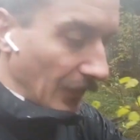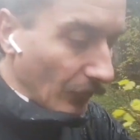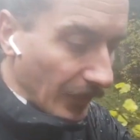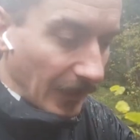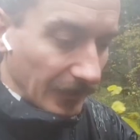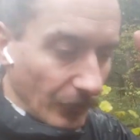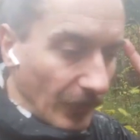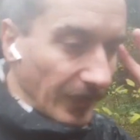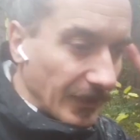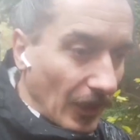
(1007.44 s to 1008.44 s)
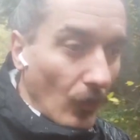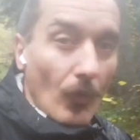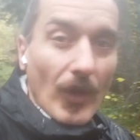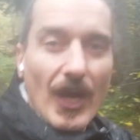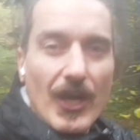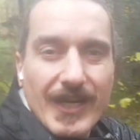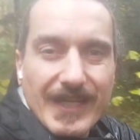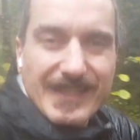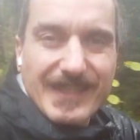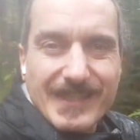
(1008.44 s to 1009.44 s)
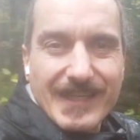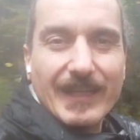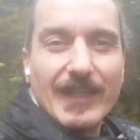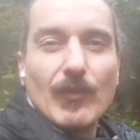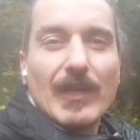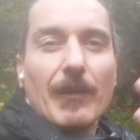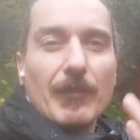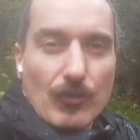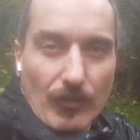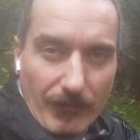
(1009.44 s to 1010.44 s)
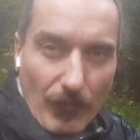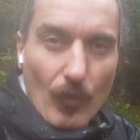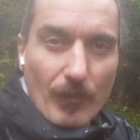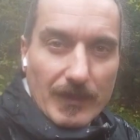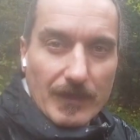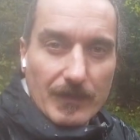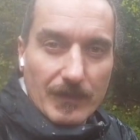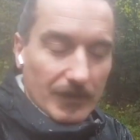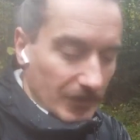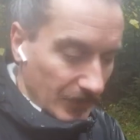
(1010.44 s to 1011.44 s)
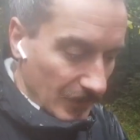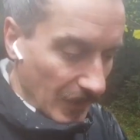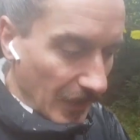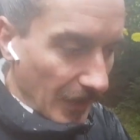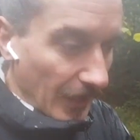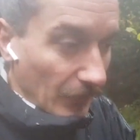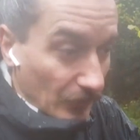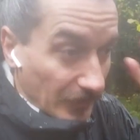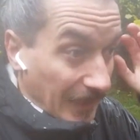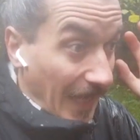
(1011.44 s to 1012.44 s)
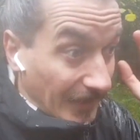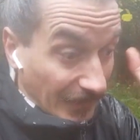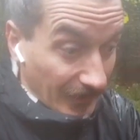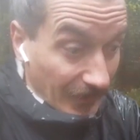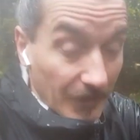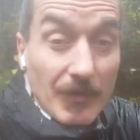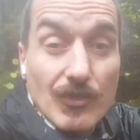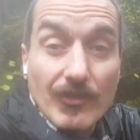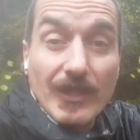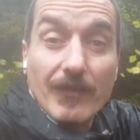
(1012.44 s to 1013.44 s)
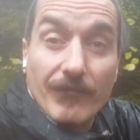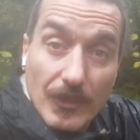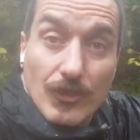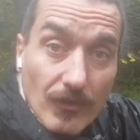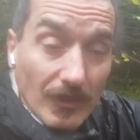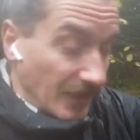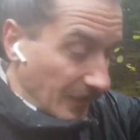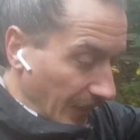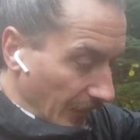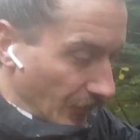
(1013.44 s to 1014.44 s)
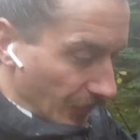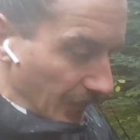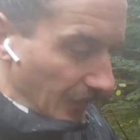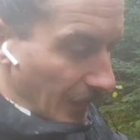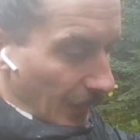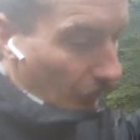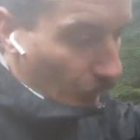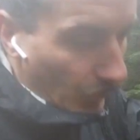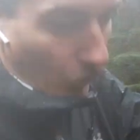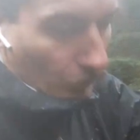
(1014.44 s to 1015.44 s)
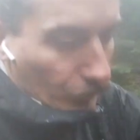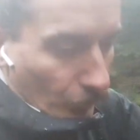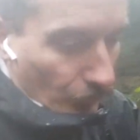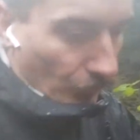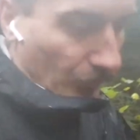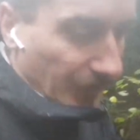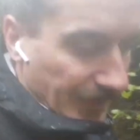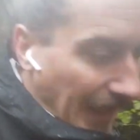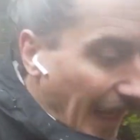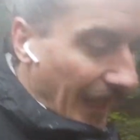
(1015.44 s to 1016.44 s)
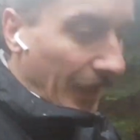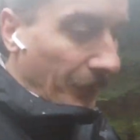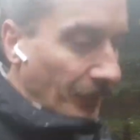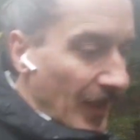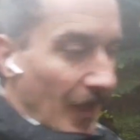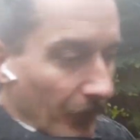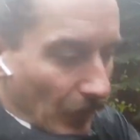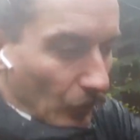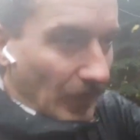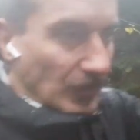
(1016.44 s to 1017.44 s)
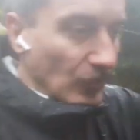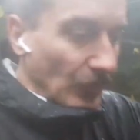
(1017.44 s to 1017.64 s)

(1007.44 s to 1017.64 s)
we cultivate awareness and then we come into the moment. With guided imagery and visualization, we also do the same. But once